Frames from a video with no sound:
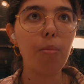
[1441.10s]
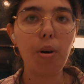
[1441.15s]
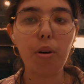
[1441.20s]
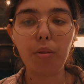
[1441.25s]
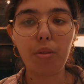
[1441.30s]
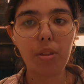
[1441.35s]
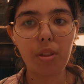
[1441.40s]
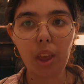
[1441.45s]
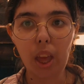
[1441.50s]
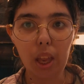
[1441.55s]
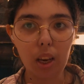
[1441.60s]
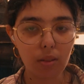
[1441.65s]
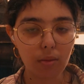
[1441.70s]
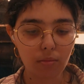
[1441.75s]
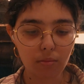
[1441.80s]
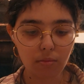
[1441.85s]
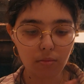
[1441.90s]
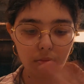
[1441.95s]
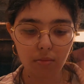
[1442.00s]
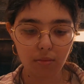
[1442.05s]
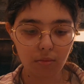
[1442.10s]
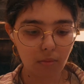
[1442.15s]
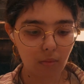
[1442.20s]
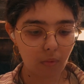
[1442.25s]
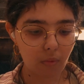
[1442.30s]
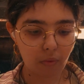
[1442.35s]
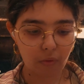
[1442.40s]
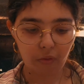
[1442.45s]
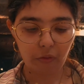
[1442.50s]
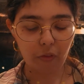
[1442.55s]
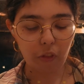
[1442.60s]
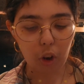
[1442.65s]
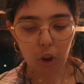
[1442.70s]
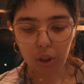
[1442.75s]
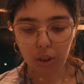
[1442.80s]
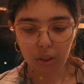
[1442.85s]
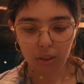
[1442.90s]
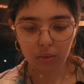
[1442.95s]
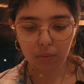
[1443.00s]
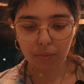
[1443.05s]
both in
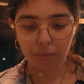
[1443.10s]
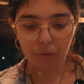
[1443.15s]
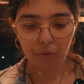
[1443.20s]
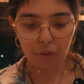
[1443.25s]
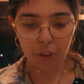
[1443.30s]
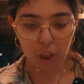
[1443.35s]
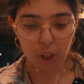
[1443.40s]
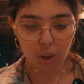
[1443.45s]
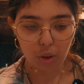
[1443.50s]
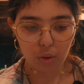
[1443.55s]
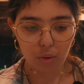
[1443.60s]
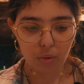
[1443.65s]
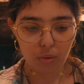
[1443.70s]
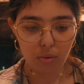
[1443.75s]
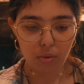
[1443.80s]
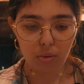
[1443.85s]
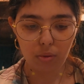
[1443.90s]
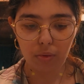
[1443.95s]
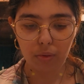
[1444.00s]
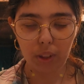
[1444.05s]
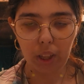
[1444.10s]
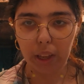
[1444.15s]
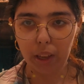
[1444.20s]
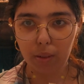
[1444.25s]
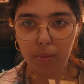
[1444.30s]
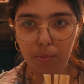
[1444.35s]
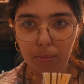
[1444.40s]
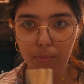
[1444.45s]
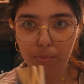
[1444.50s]
full view, like